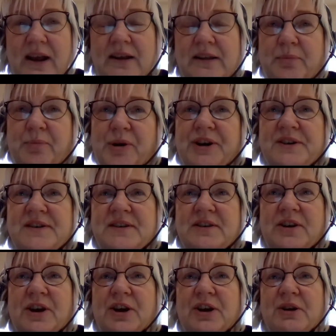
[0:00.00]
the person
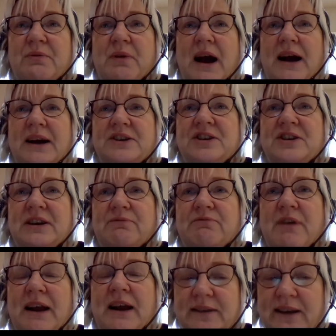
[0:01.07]
who actually
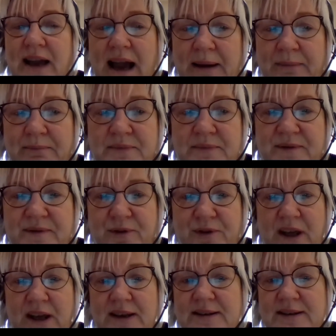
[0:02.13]
ran CAMS for
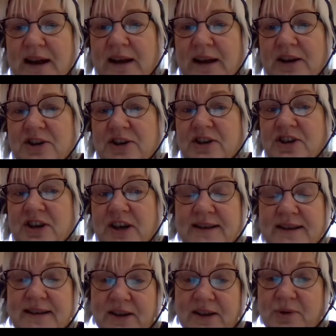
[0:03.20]
the East Lancashire, she
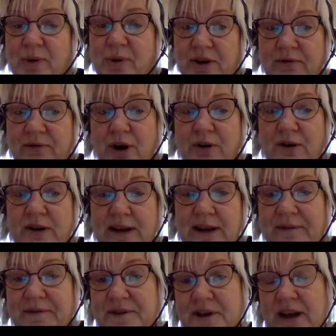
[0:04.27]
set up on her own and
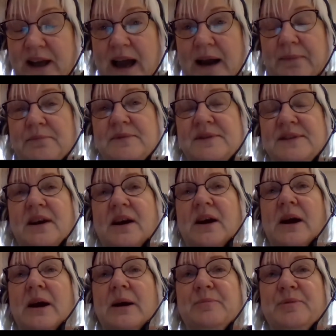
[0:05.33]
left her CAMS
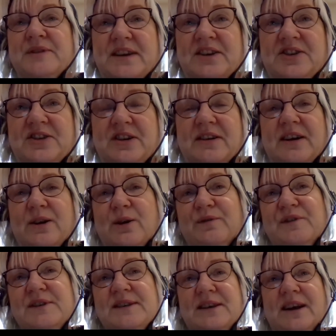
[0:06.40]
position. And
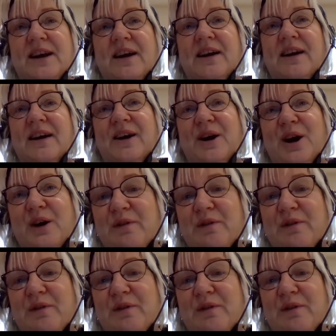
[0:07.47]
obviously her